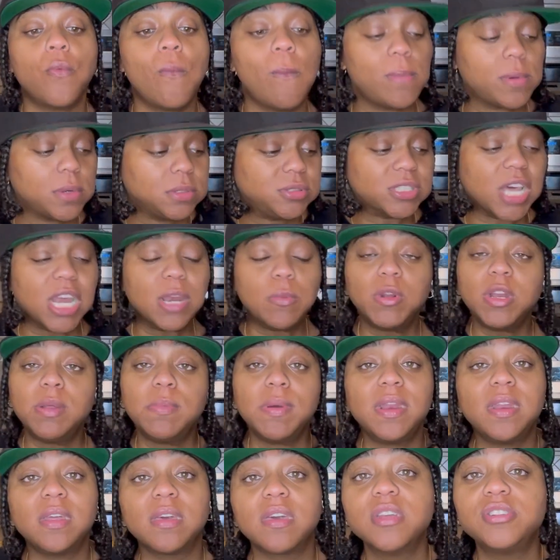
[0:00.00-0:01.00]
Because I don't want to
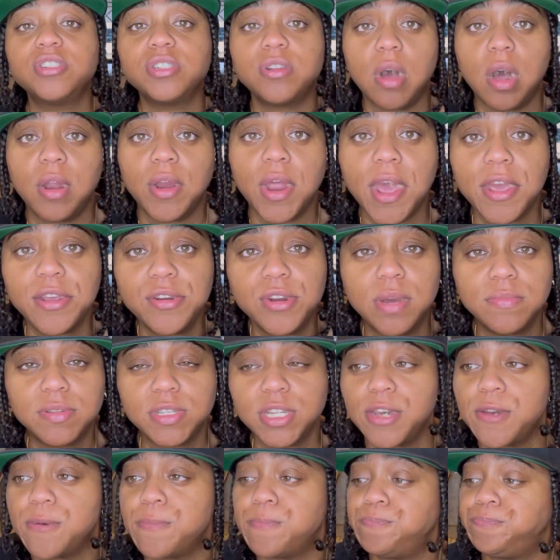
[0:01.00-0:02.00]
be in the kitchen all day, you know what
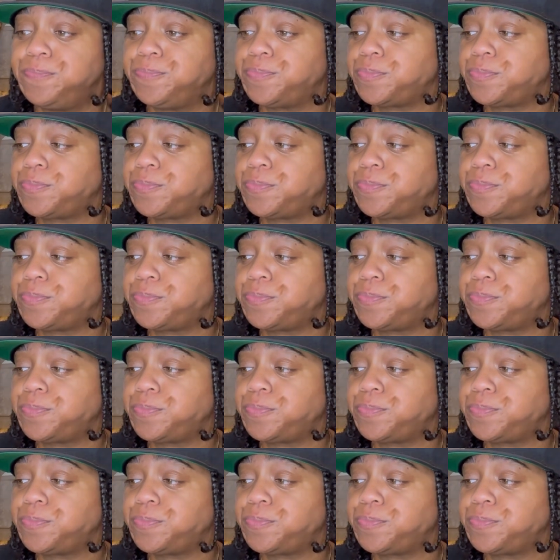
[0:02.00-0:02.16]
I'm saying?